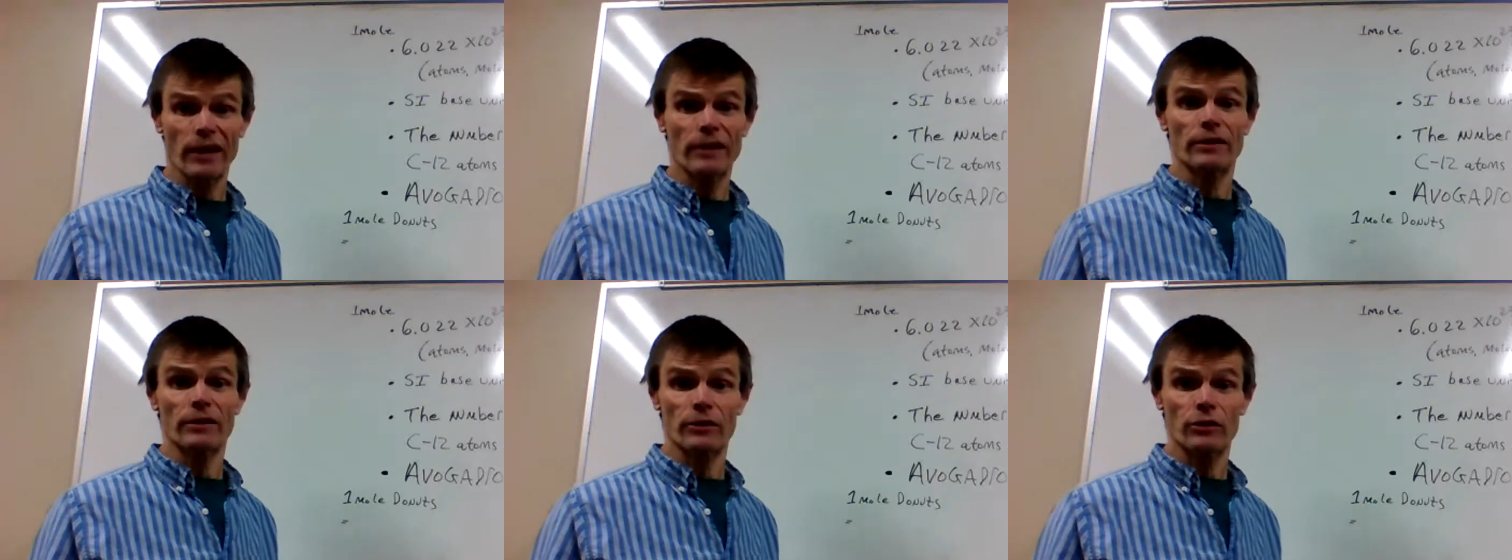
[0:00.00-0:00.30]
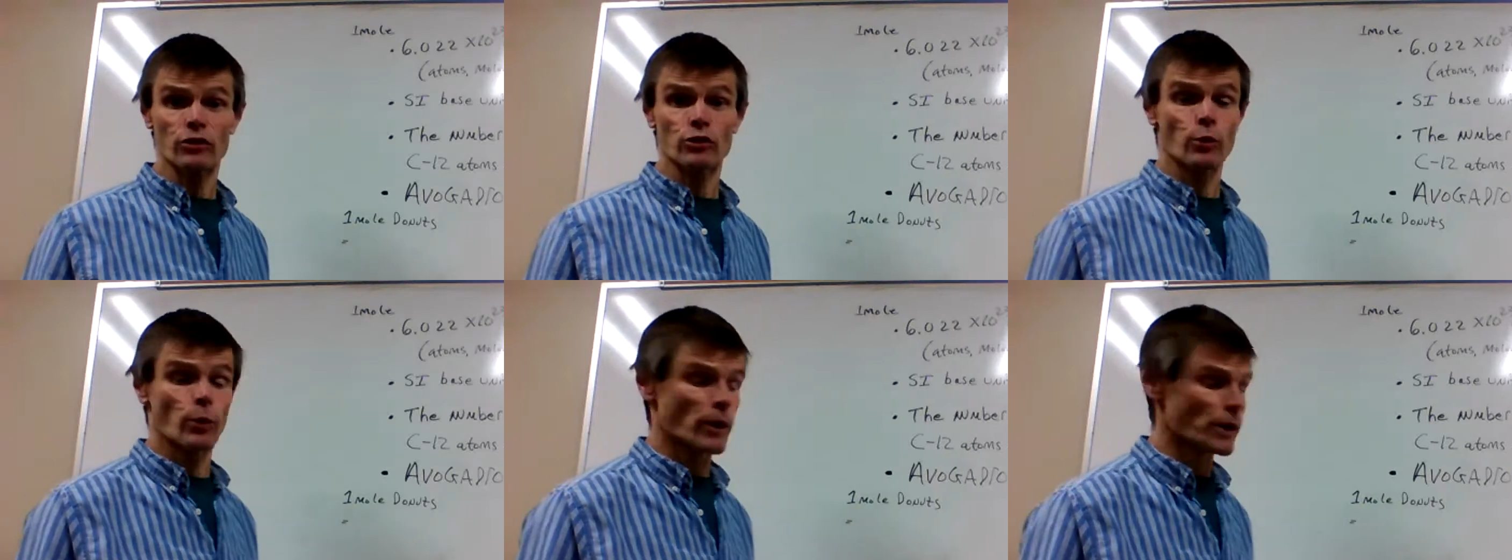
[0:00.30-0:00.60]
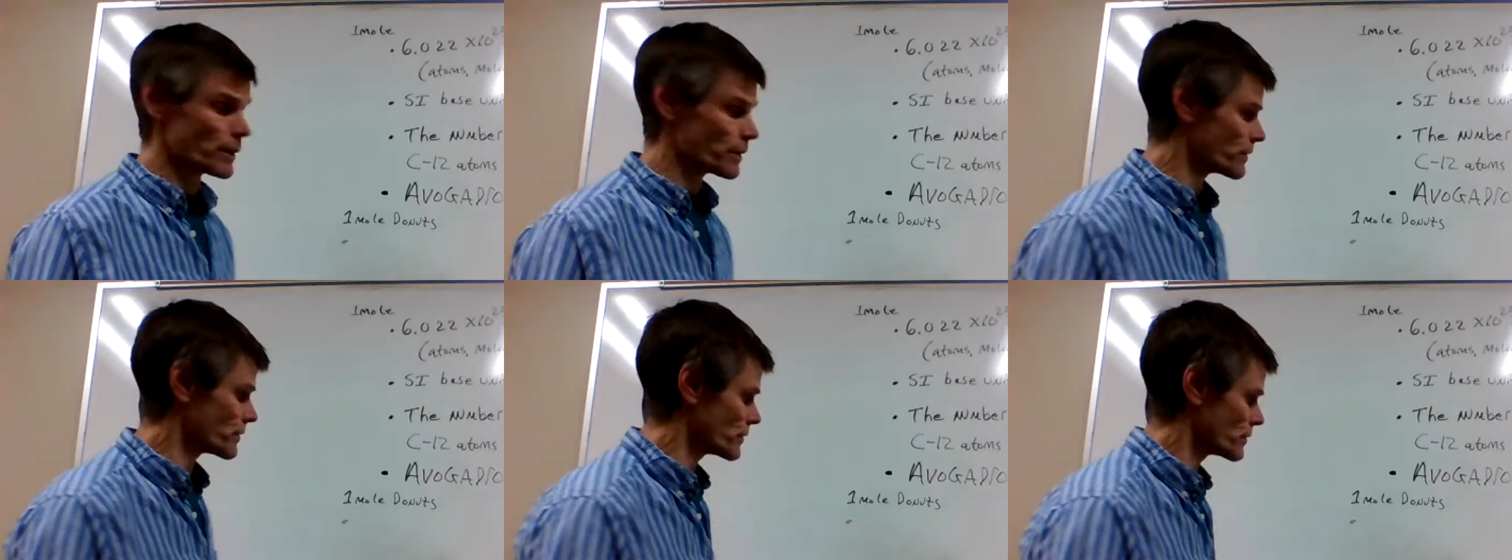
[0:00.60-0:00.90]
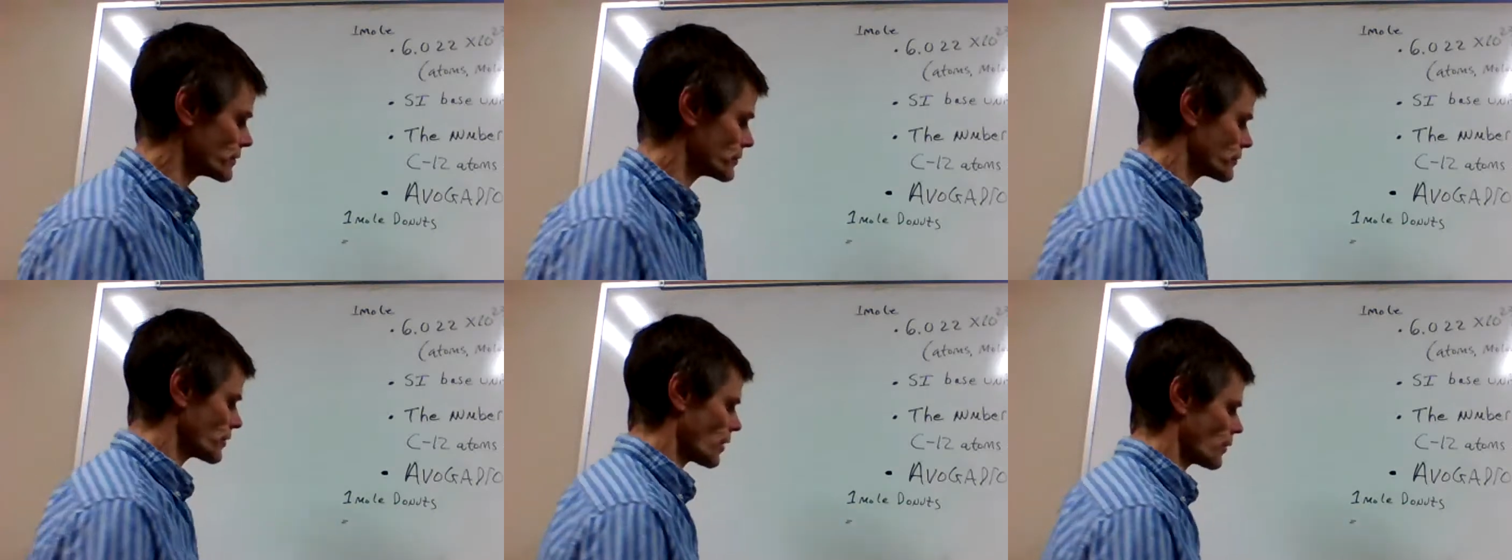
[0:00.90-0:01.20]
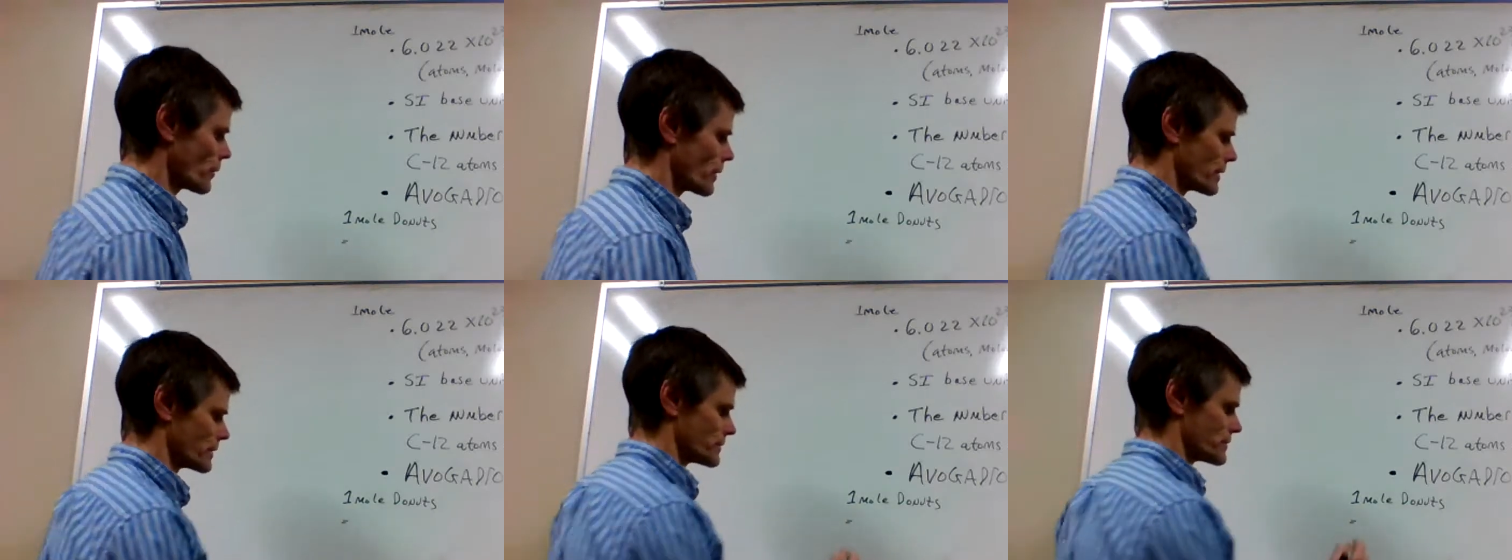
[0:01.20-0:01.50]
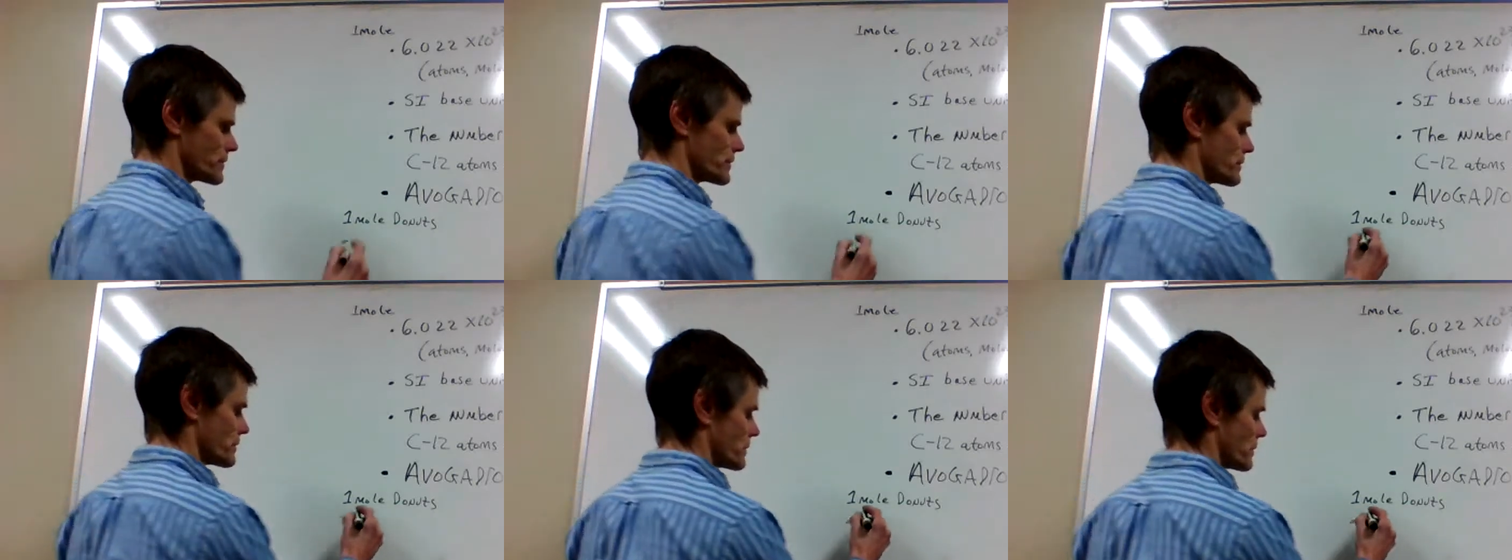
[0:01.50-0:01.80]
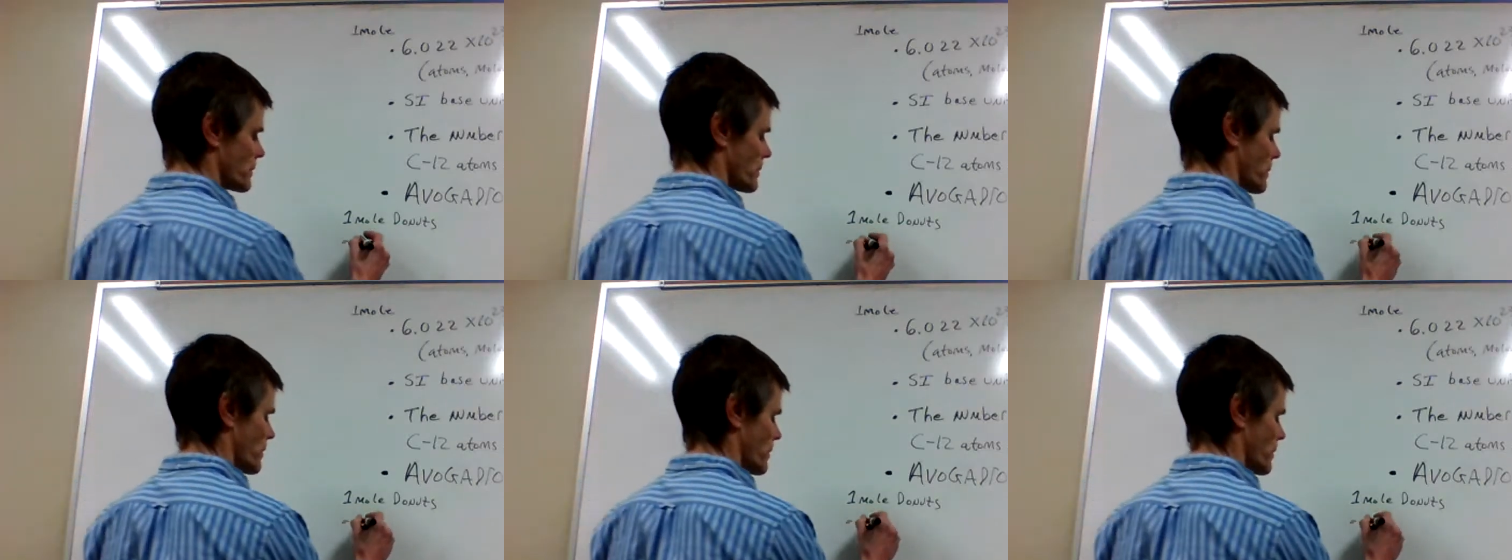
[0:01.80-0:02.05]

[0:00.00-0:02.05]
10 to the 23rd donuts.